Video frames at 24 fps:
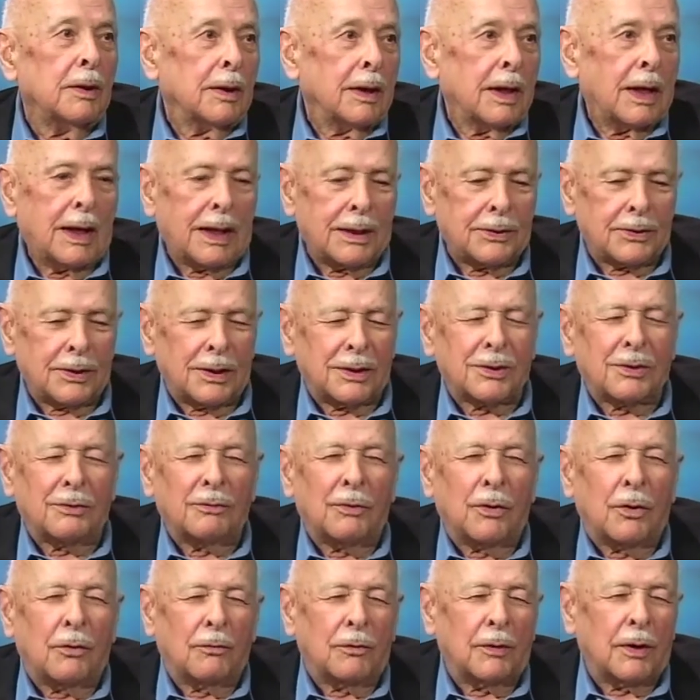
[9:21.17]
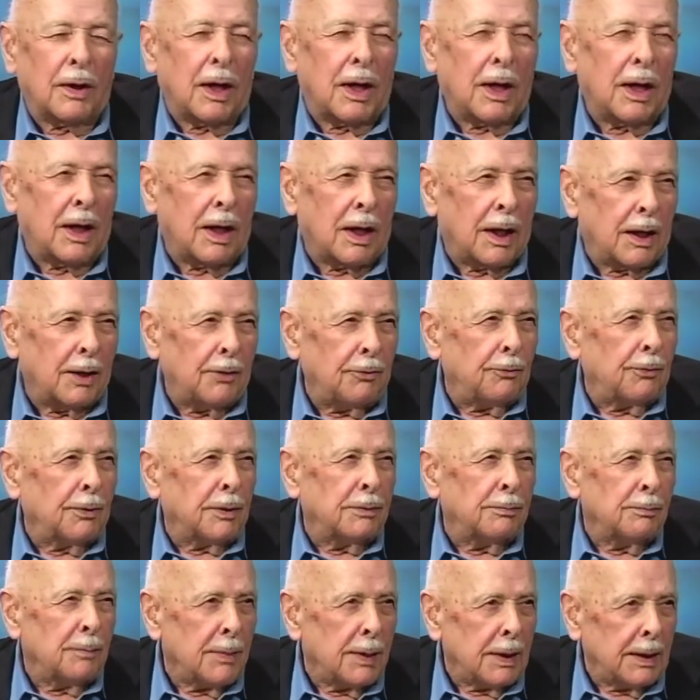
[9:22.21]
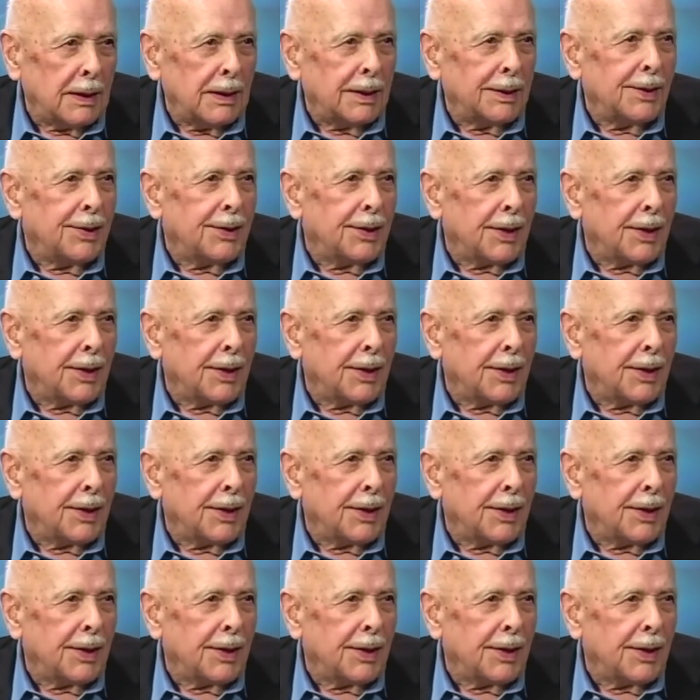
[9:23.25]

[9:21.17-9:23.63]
assets of over $100 million.